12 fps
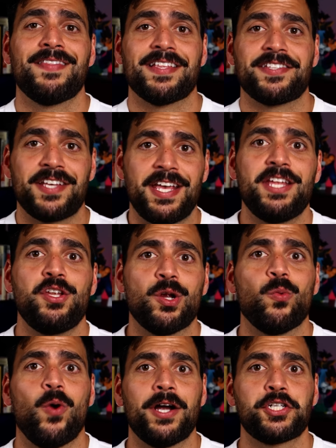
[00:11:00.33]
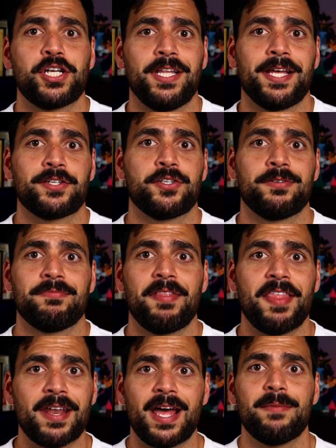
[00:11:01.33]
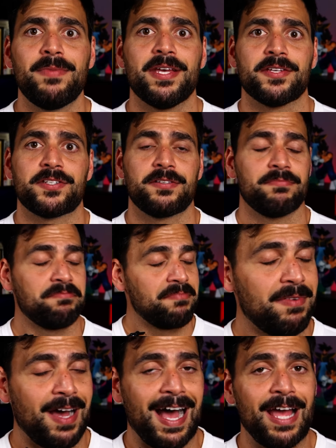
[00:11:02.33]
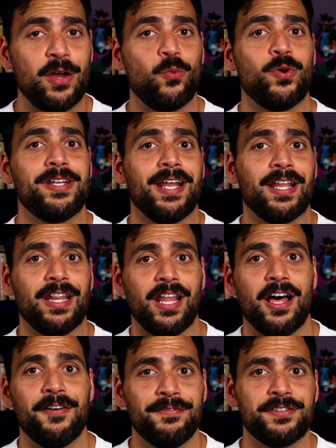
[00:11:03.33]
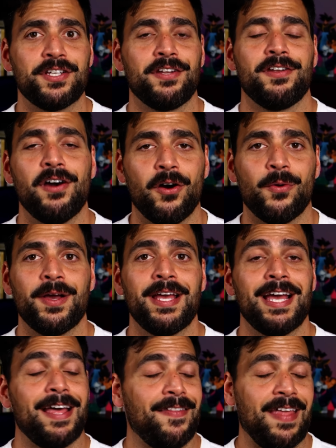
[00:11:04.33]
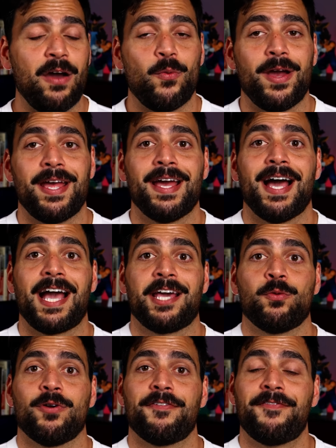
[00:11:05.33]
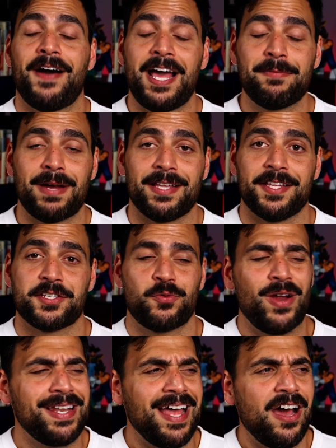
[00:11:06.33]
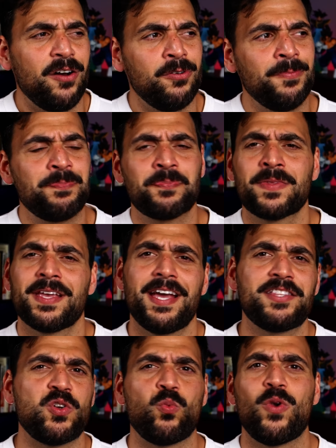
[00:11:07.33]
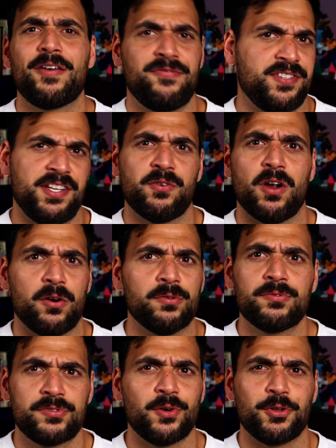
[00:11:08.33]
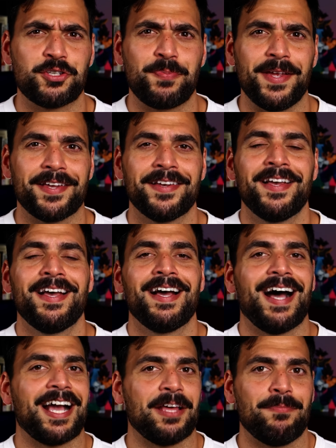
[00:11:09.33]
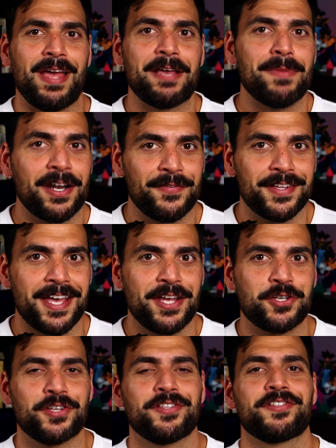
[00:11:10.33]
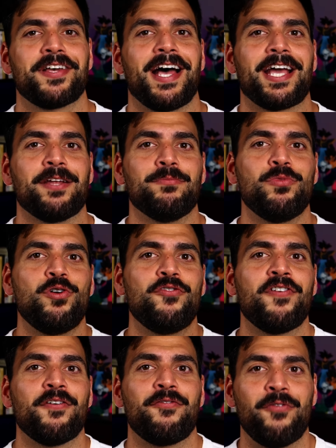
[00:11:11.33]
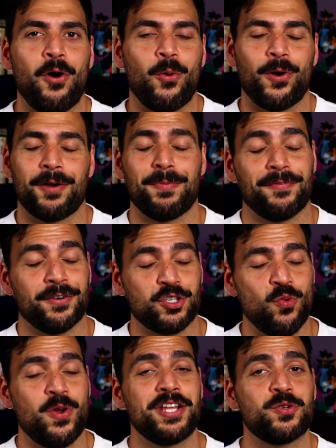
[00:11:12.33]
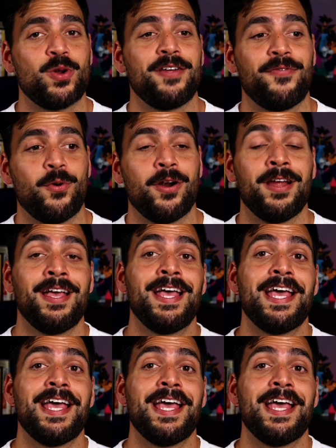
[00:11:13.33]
that's in your watch collection that I missed? I would love to know. And that way I can refine my list. Right now, it's a rev zero, so to speak. I can make modifications, I can move forward. But for 2024,